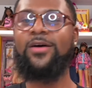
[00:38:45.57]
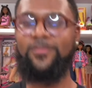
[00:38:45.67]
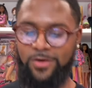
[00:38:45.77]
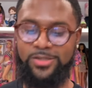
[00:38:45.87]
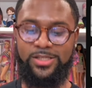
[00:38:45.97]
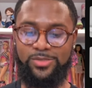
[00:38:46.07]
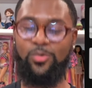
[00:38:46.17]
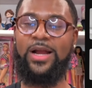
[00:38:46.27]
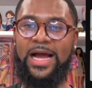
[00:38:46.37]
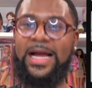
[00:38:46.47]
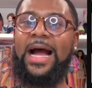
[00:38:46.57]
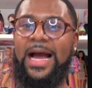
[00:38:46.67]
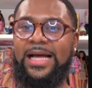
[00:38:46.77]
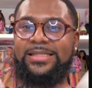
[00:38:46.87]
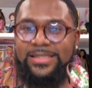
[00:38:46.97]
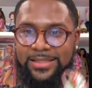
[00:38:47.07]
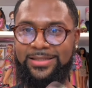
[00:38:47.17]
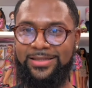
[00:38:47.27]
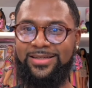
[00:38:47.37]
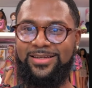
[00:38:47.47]
versus what I got.
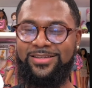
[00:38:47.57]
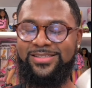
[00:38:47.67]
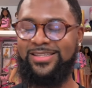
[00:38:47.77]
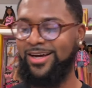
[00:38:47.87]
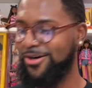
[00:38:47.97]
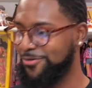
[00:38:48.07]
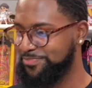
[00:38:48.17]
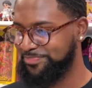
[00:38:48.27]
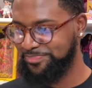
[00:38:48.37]
So